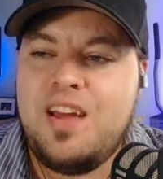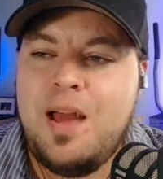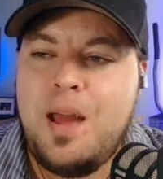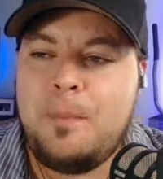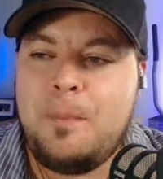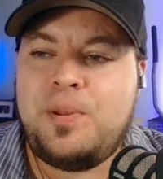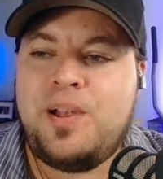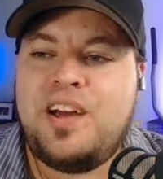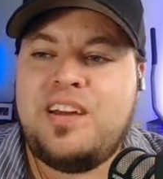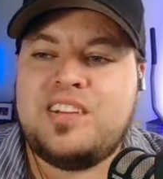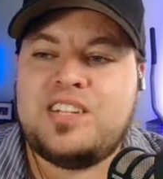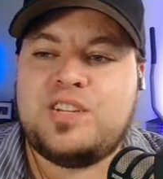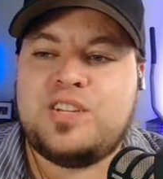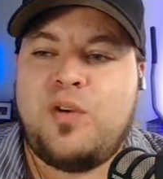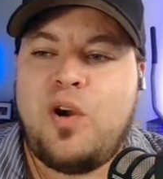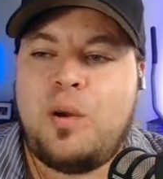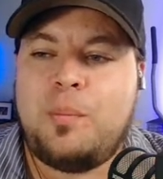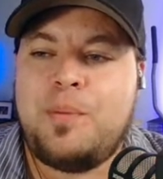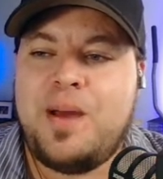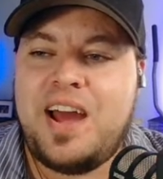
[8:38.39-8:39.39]
and planned as
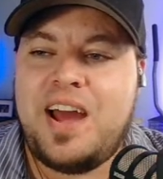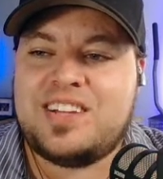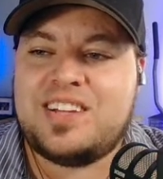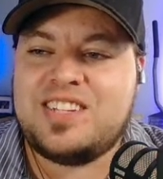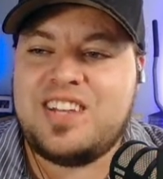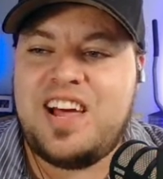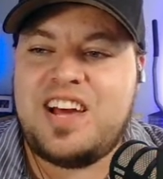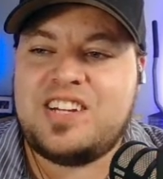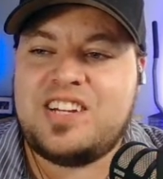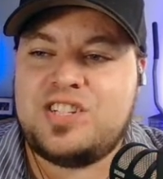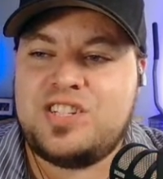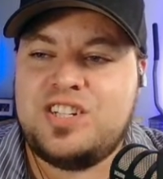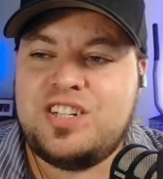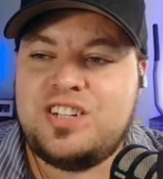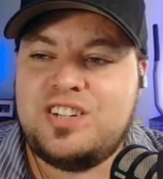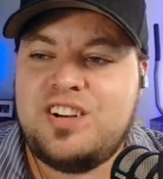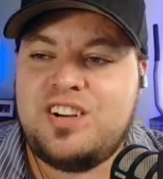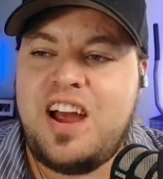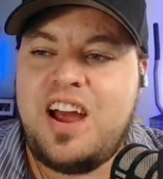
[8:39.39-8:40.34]
far back as last year.